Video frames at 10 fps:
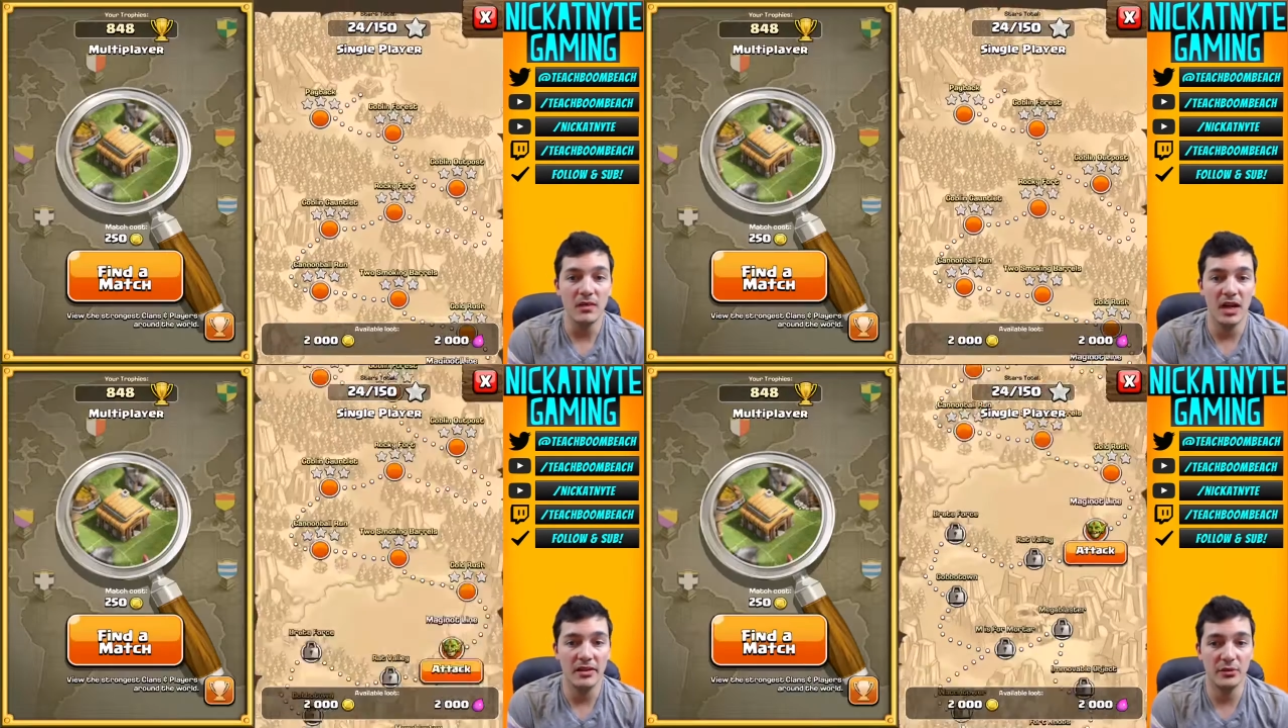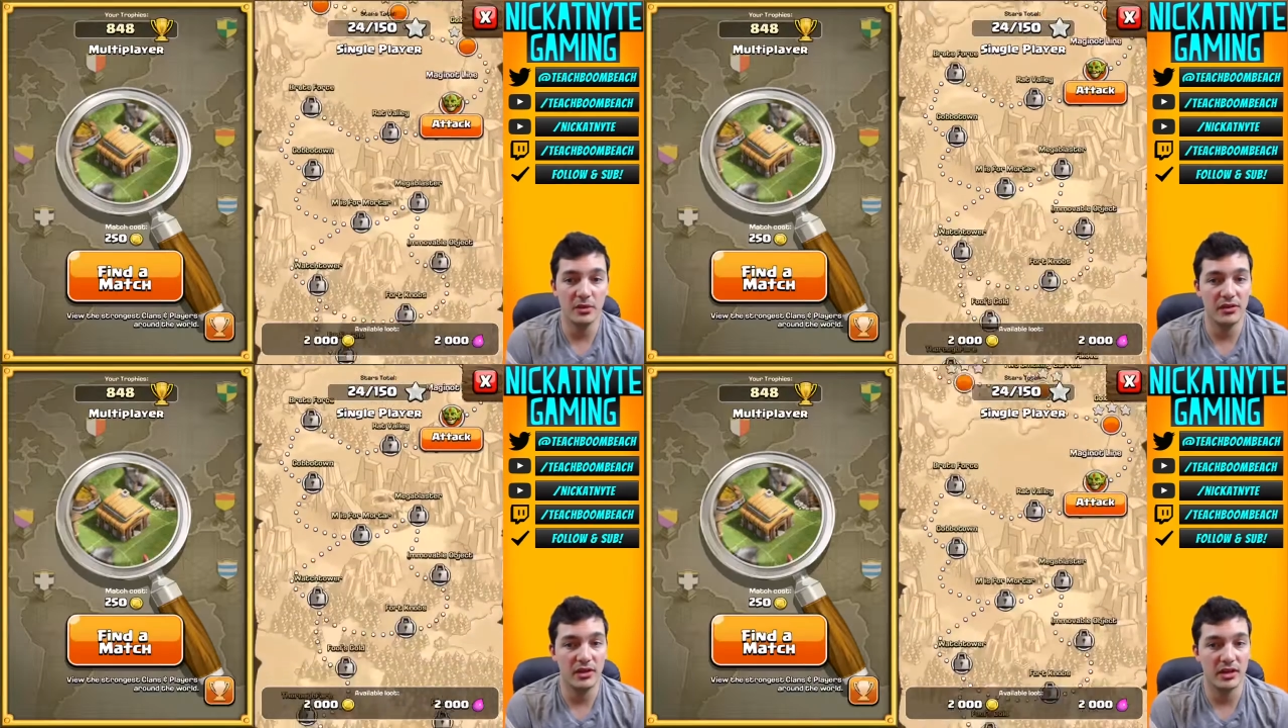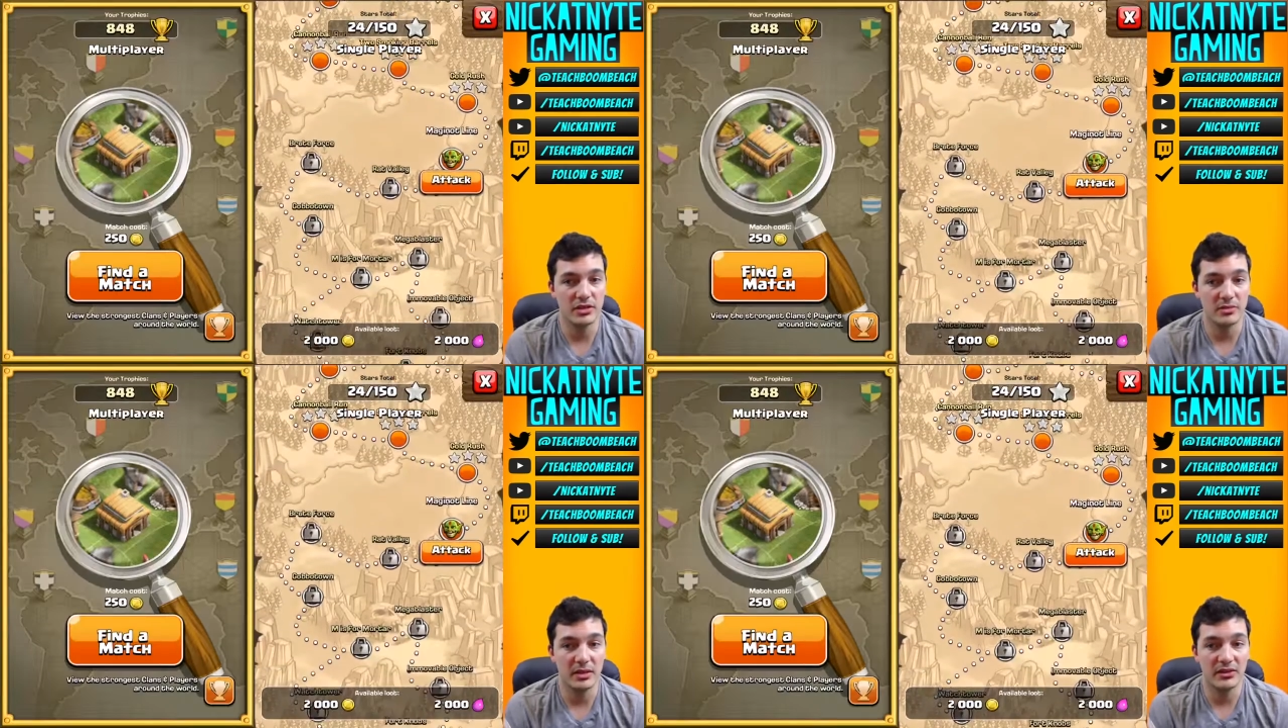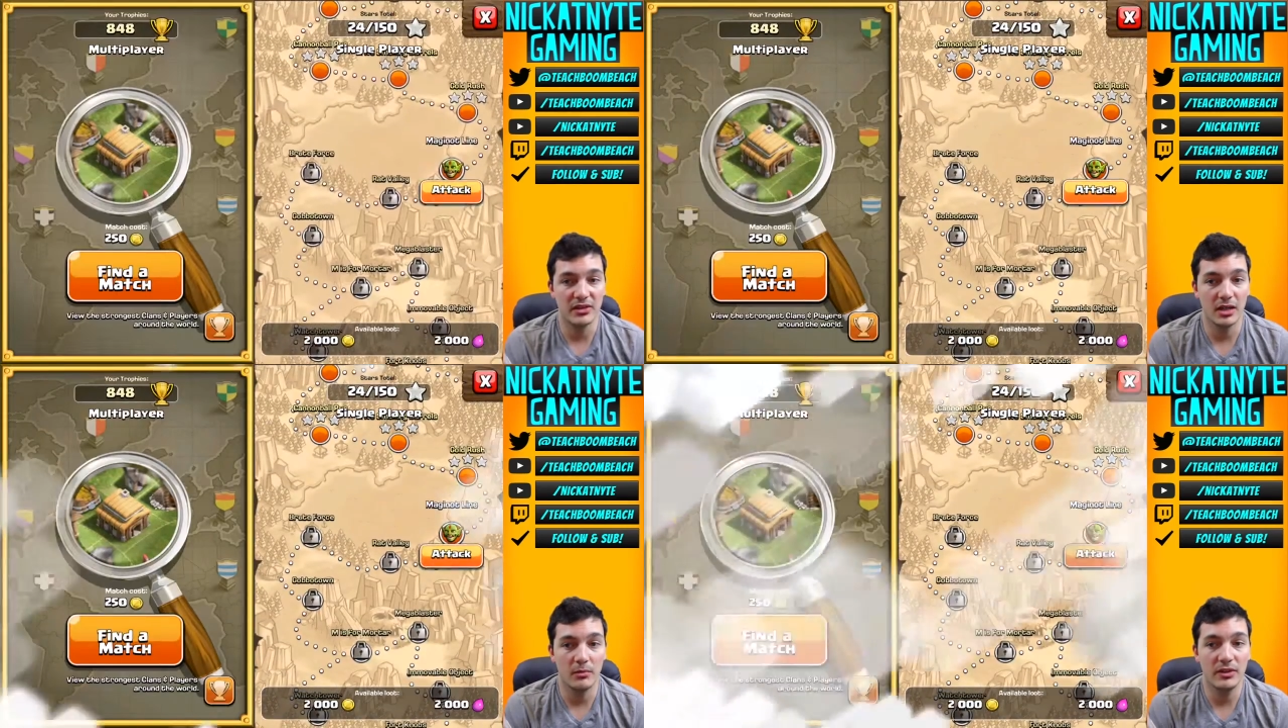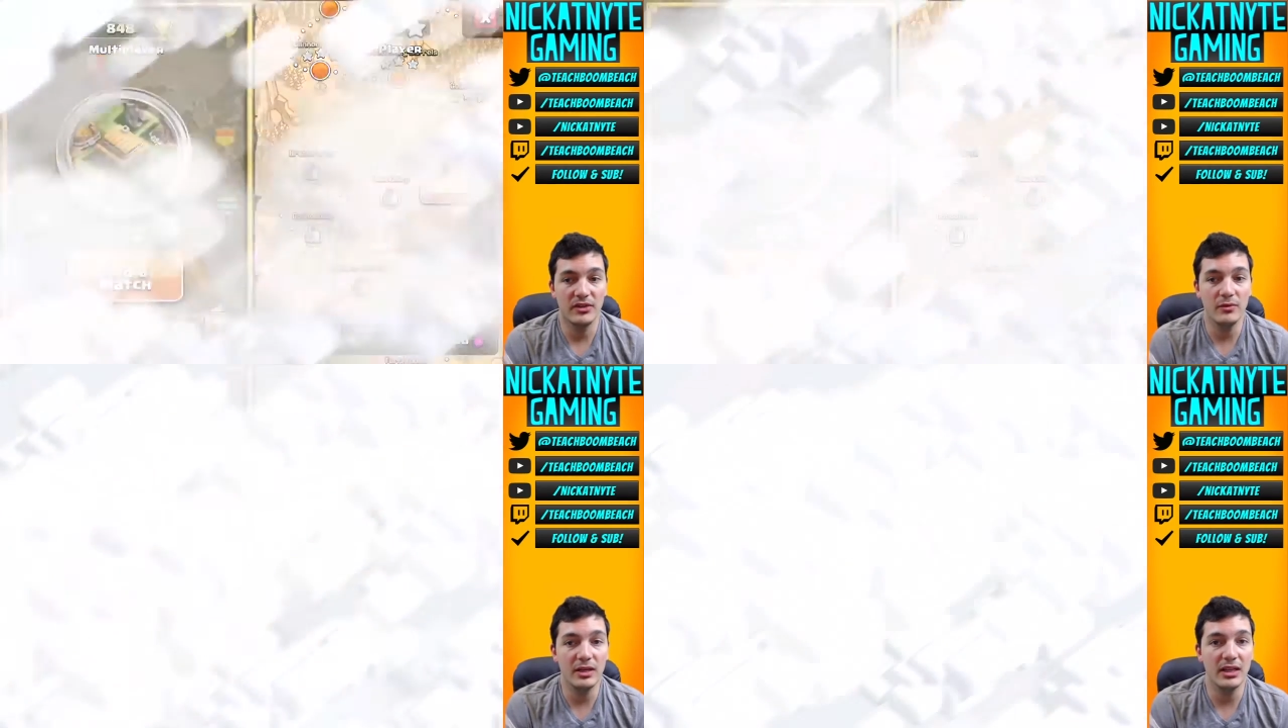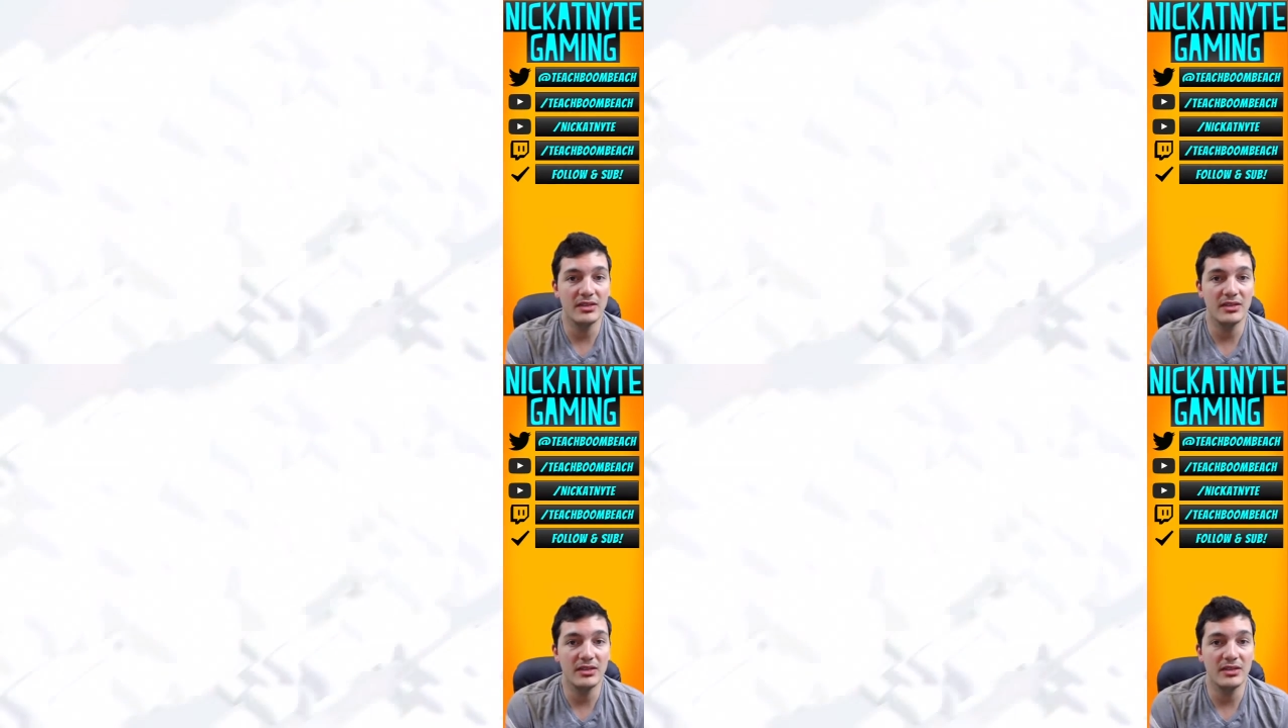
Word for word: On this one, I thought I'd just mix it up. Let's see if we can